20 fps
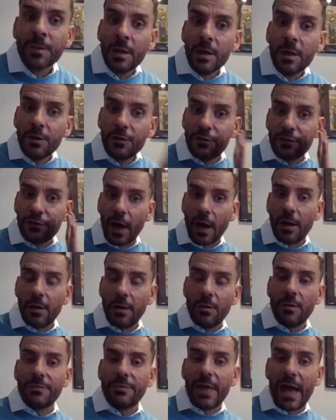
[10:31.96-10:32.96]
So
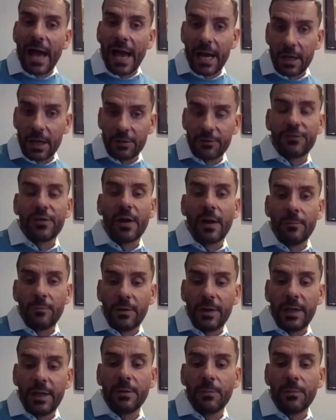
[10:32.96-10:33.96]
that has done
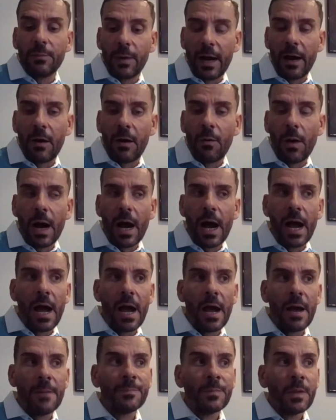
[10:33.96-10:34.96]
really well.
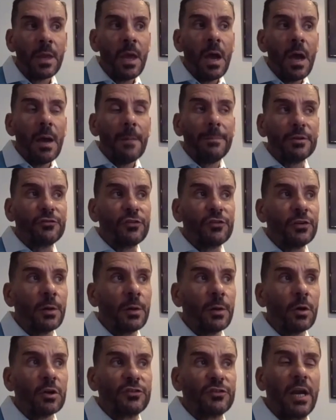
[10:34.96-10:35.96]
But do you know
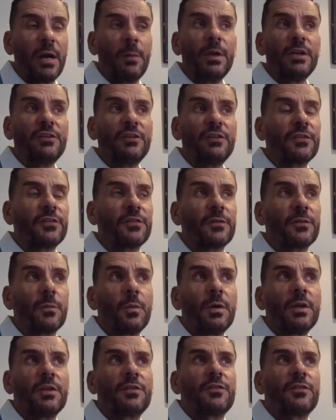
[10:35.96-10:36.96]
what, Shan? We're
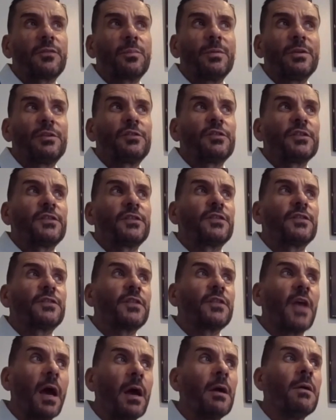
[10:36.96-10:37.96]
just
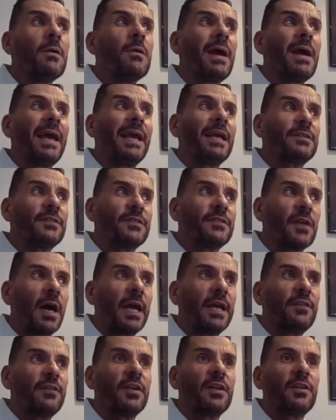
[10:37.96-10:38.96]
so
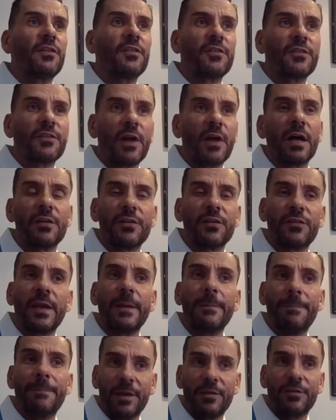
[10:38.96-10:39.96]
excited to start to see
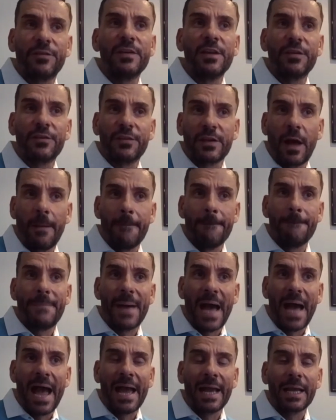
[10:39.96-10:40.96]
business come
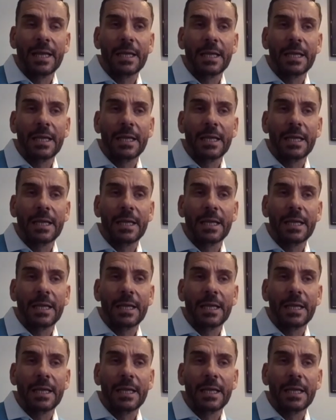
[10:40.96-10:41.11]
back.